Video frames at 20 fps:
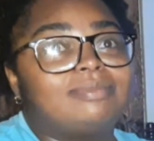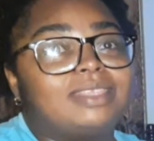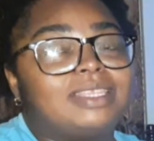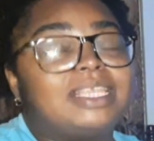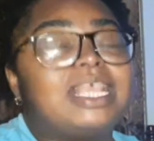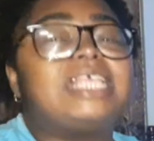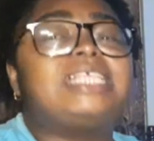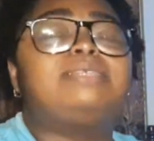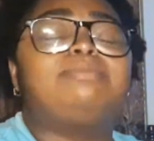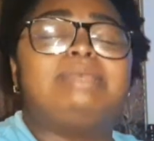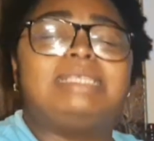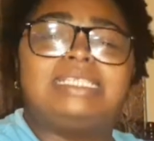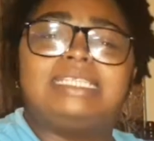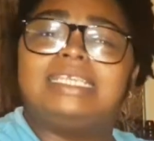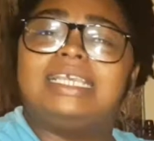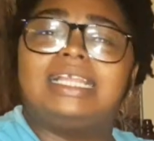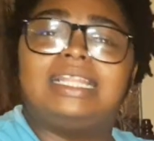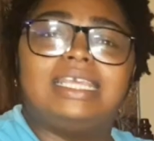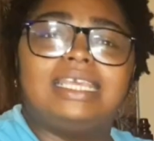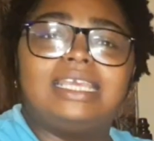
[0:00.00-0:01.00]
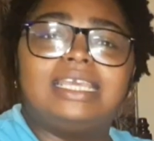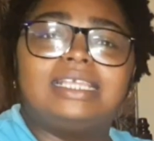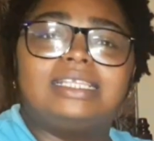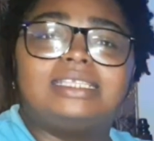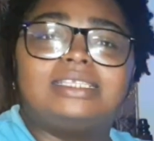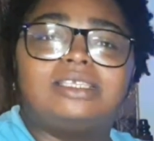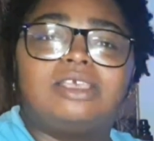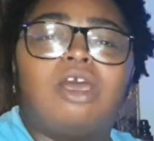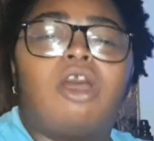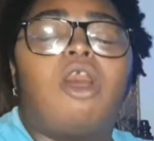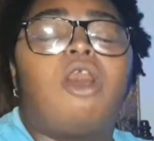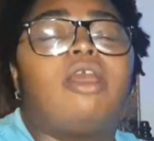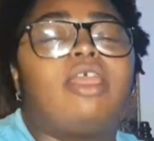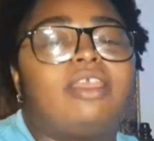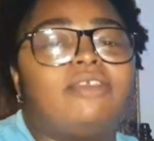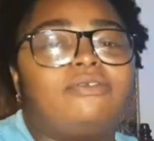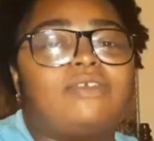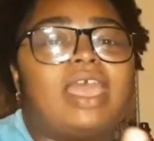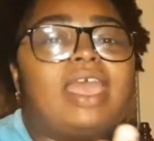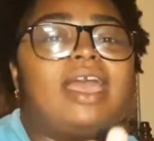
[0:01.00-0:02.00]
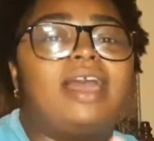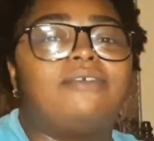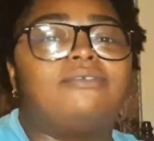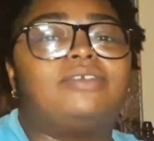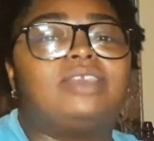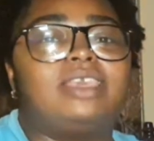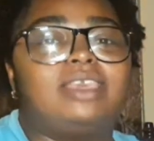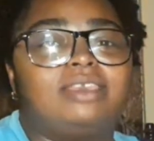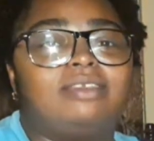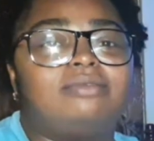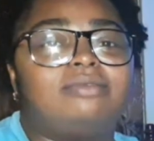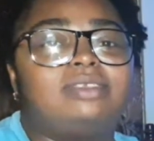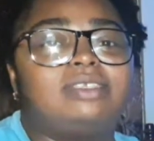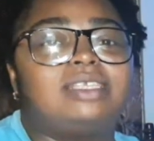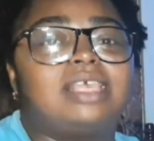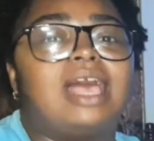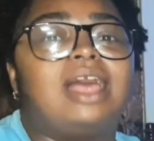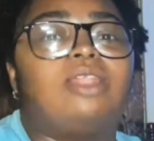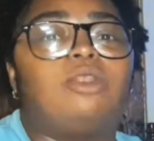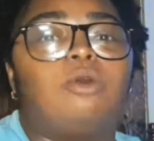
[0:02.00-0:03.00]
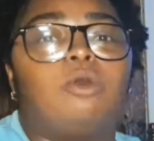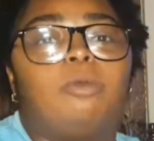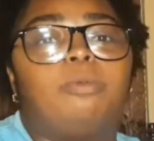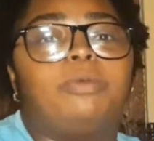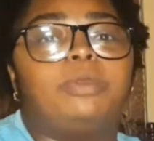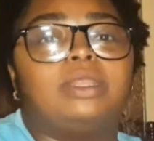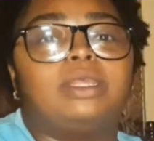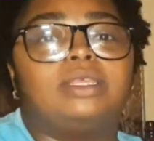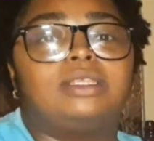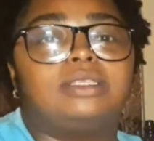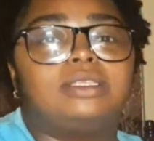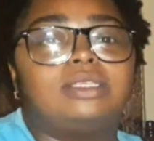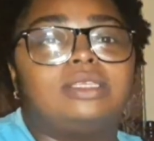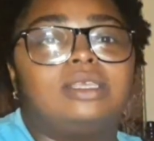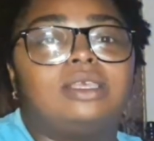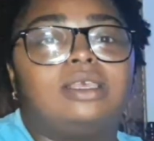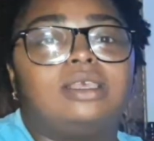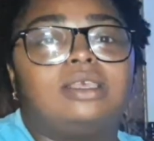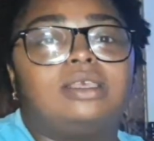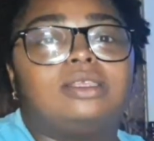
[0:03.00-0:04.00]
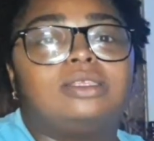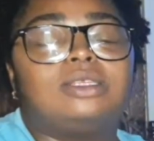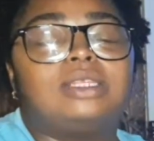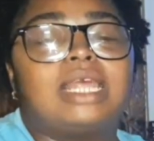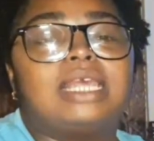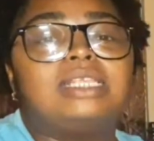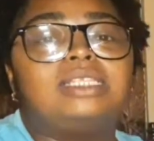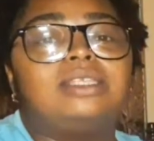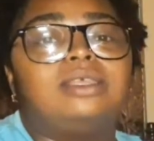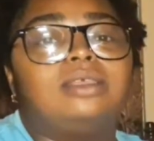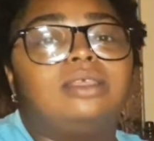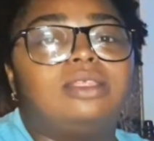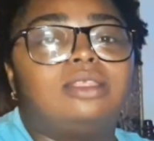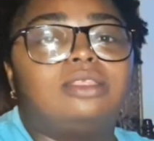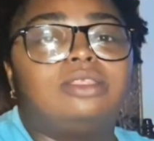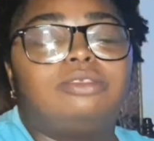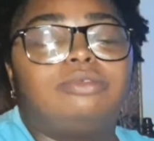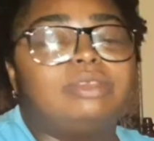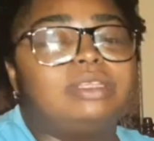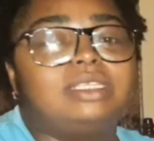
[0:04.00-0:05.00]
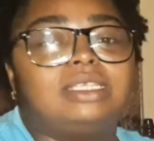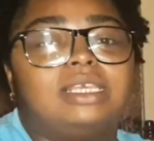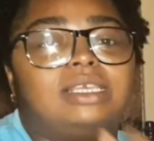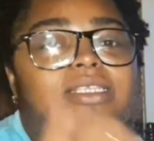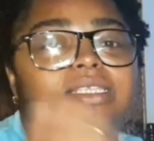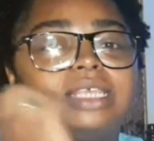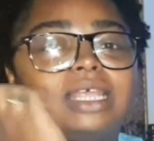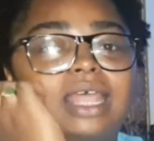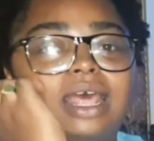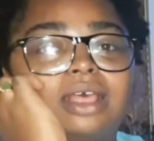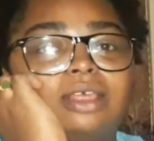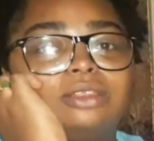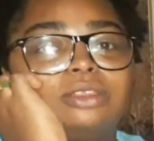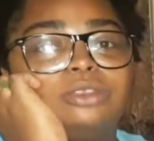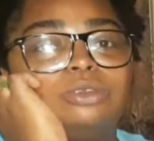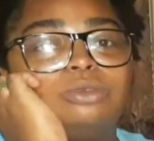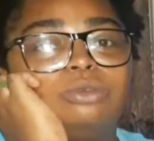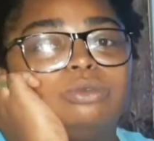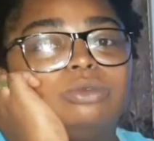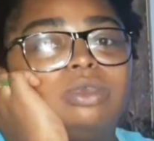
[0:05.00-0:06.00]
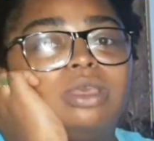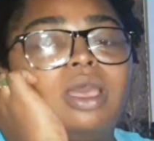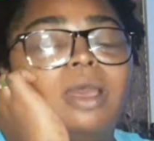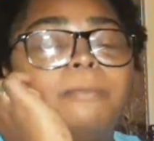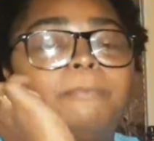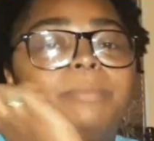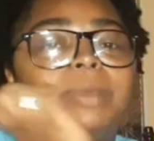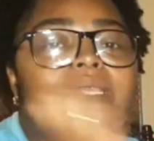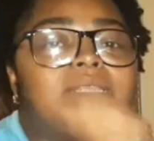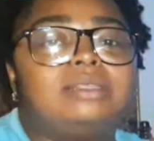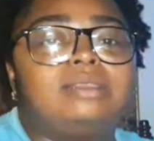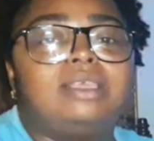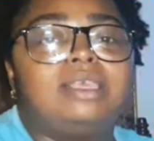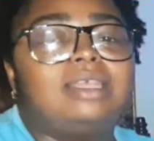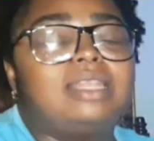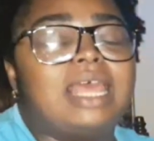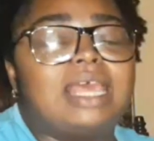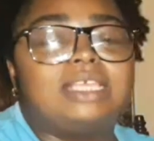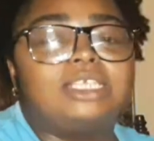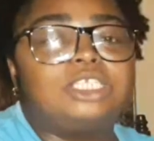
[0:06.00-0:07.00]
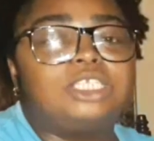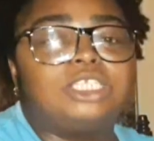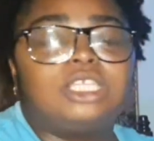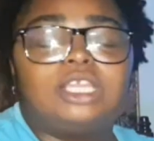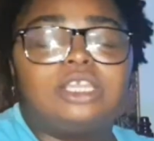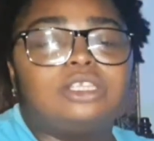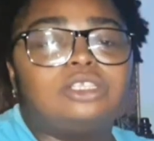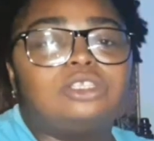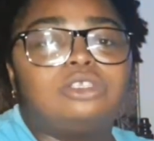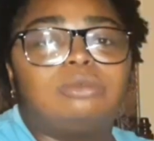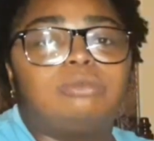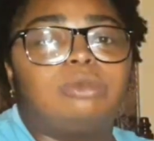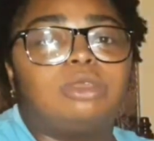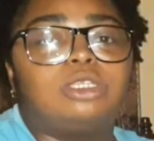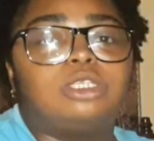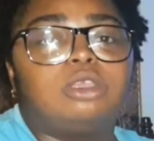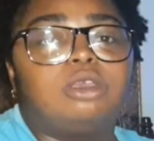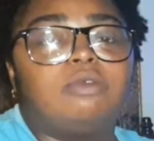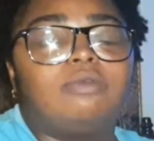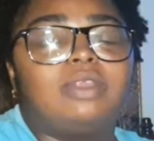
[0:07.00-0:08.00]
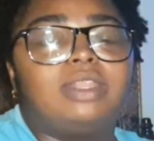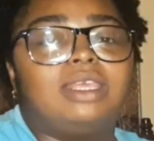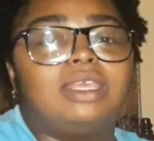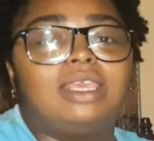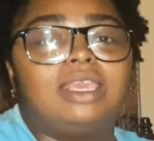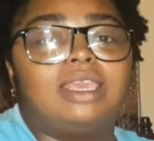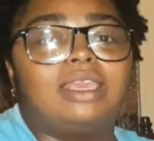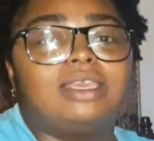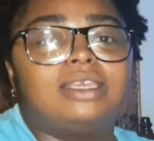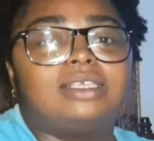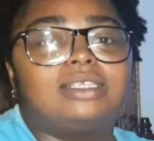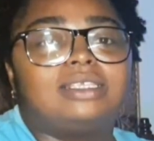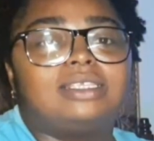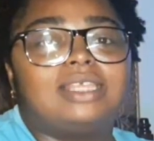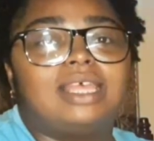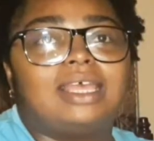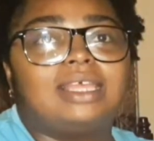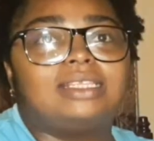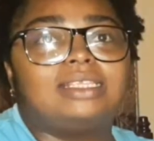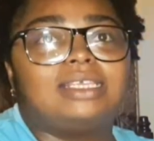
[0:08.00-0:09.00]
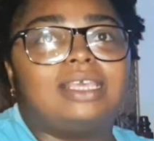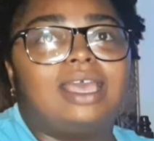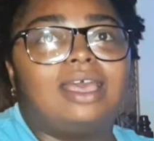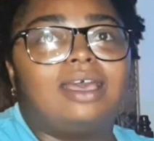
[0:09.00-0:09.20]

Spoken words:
that's basically it. Or if I have gifts, I'll open it. So that's the three things that I'll do. But it has changed so much over the years that